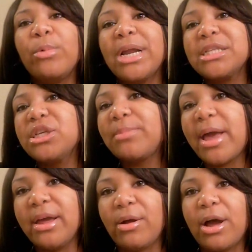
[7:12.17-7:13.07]
When I took
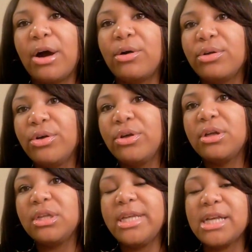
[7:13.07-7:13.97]
my hair out
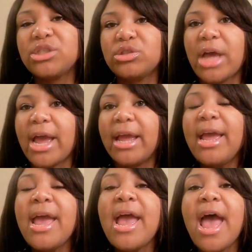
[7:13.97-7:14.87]
yesterday,
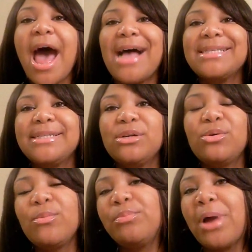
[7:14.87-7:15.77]
I
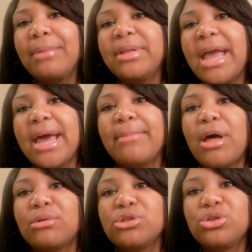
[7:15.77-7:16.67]
still probably had
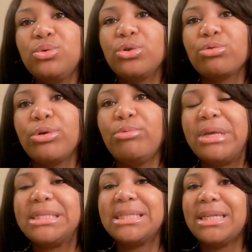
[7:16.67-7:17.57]
about 2 or 3
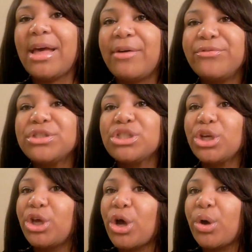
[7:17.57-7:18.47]
weeks left
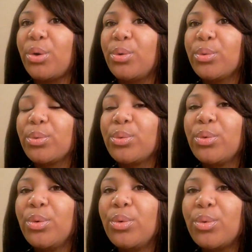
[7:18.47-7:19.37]
to go
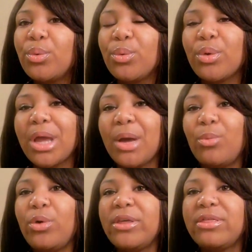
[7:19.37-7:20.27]

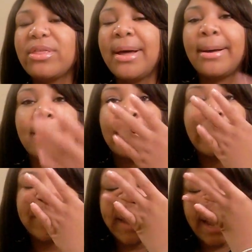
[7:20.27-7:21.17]
with
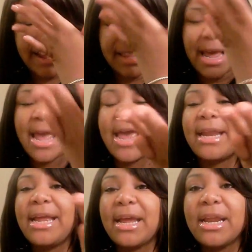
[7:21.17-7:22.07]
the hair that I
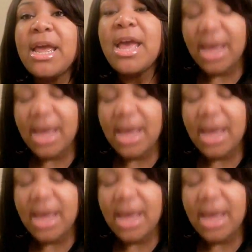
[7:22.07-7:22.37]
had in,